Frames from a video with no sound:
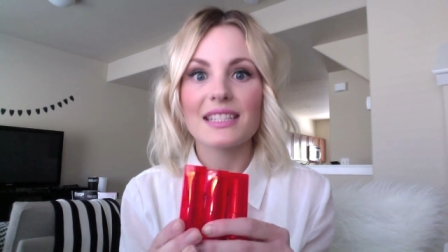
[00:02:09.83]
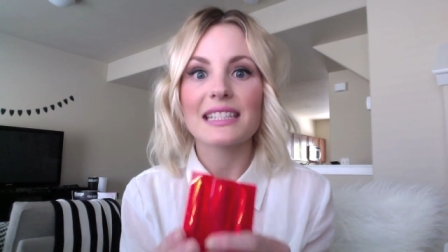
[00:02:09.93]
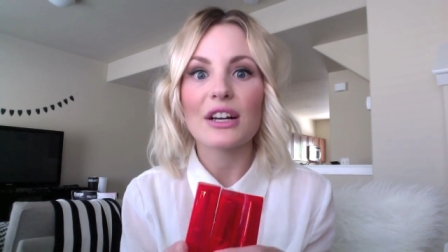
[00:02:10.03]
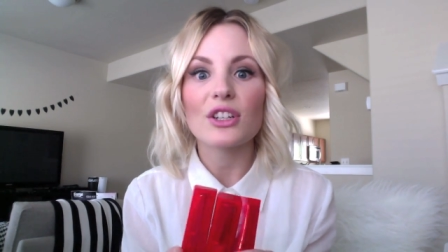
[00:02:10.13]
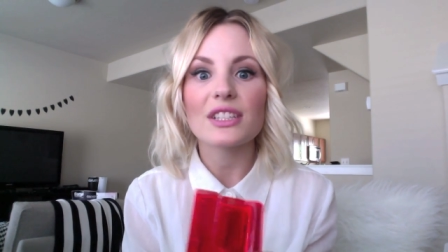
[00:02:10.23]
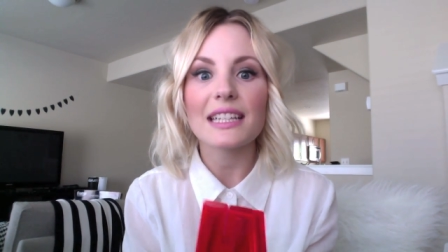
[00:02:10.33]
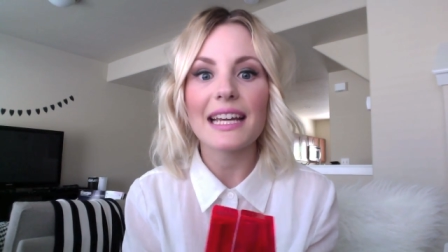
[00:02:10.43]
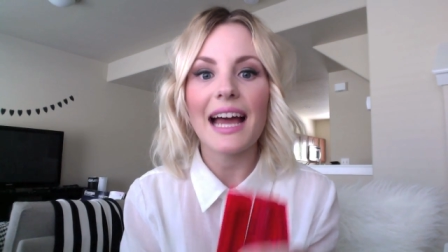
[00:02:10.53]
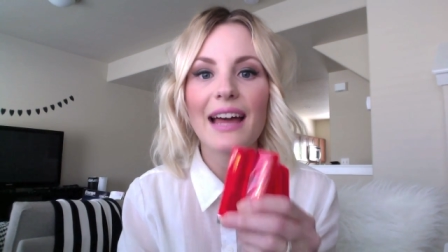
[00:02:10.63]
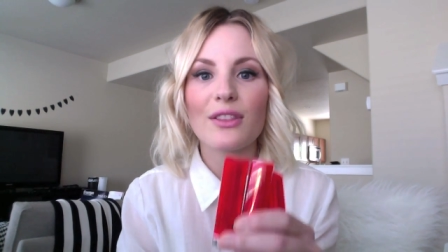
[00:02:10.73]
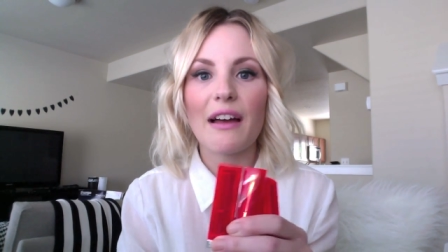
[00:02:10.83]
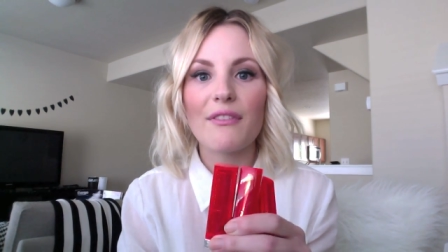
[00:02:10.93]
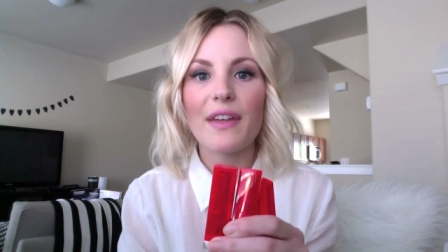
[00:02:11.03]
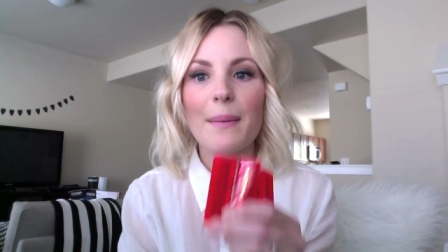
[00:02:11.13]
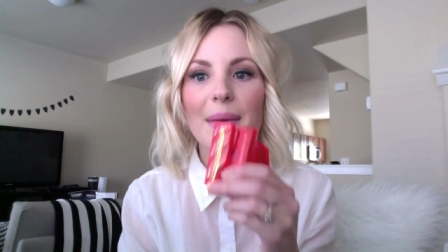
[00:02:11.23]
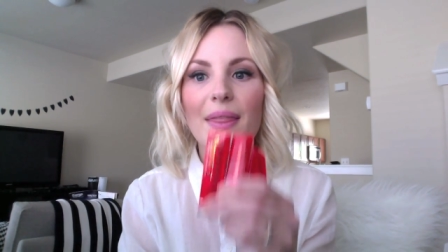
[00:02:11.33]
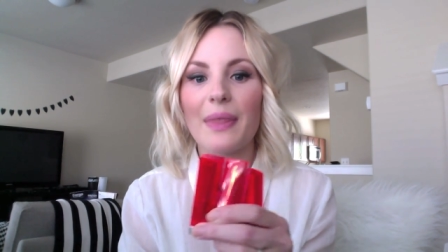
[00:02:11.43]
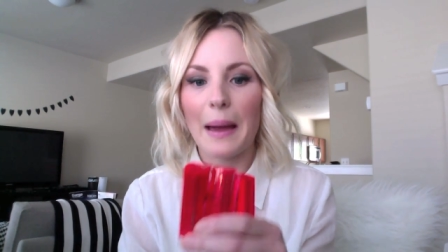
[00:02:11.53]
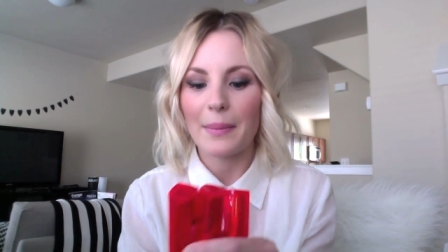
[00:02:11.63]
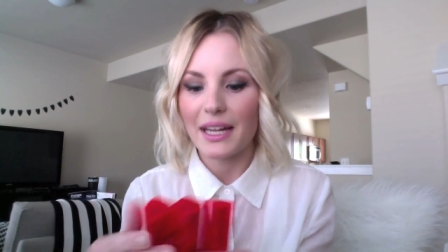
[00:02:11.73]
Seriously, I love them
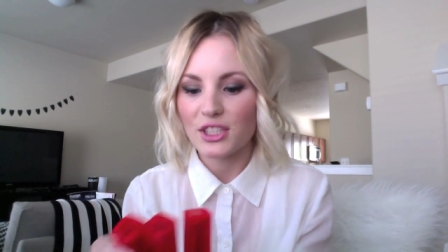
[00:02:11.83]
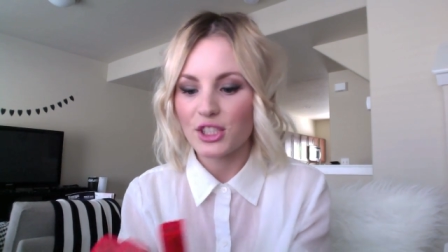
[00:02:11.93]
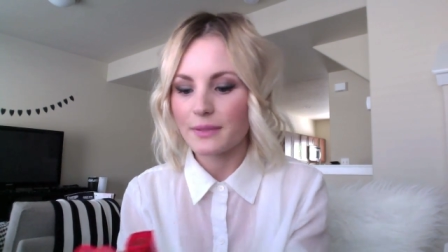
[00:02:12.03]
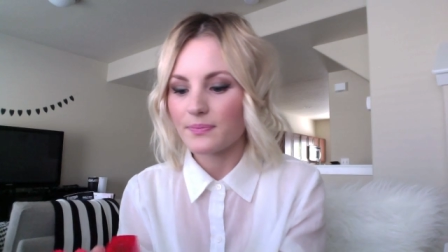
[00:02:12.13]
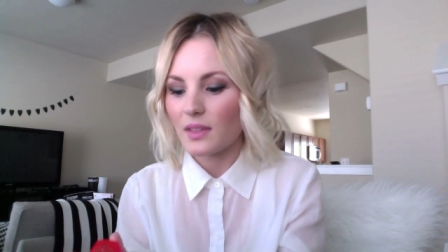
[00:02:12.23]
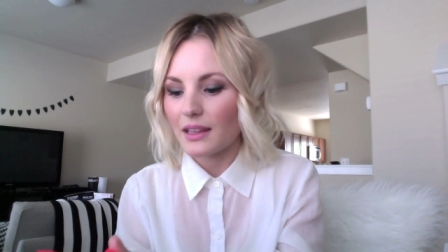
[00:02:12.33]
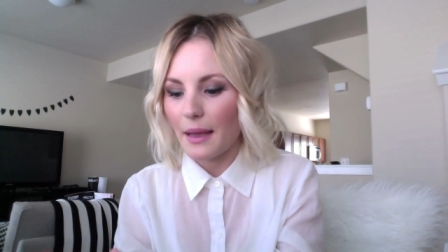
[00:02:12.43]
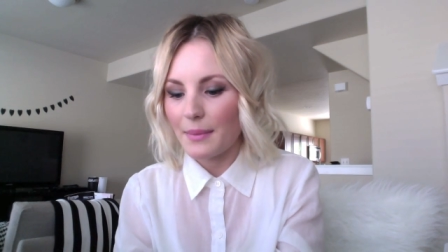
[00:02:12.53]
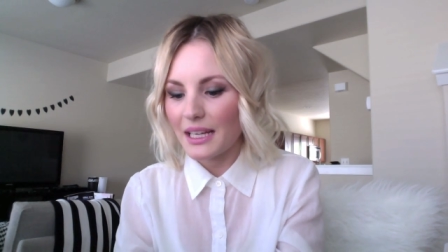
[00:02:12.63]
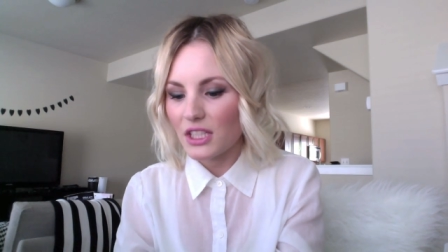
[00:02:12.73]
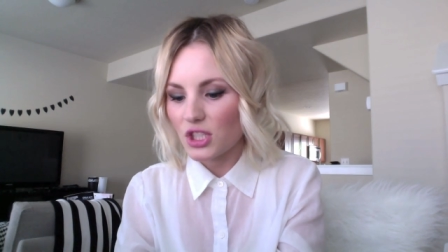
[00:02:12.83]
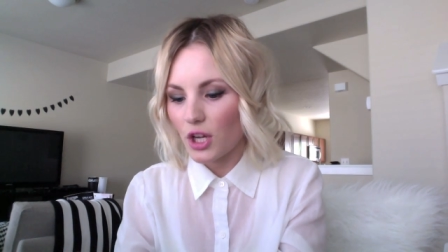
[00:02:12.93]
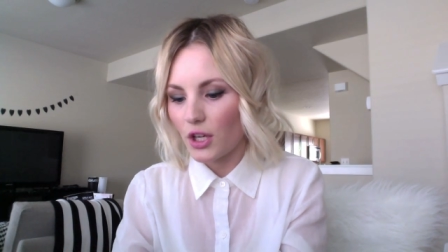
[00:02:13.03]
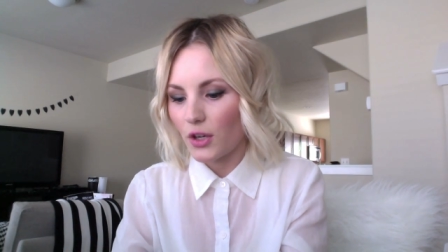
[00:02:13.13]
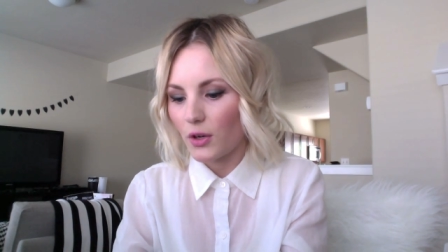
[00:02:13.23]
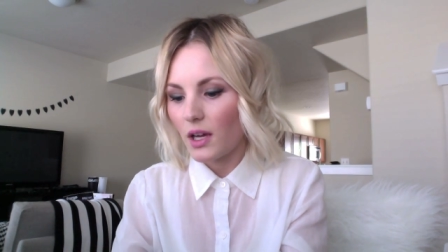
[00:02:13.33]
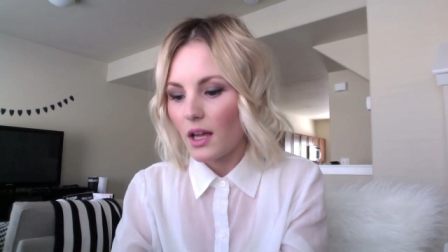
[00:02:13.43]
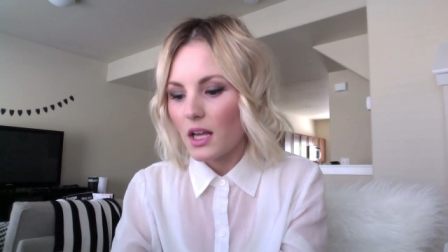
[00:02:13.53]
that much. Let me show you.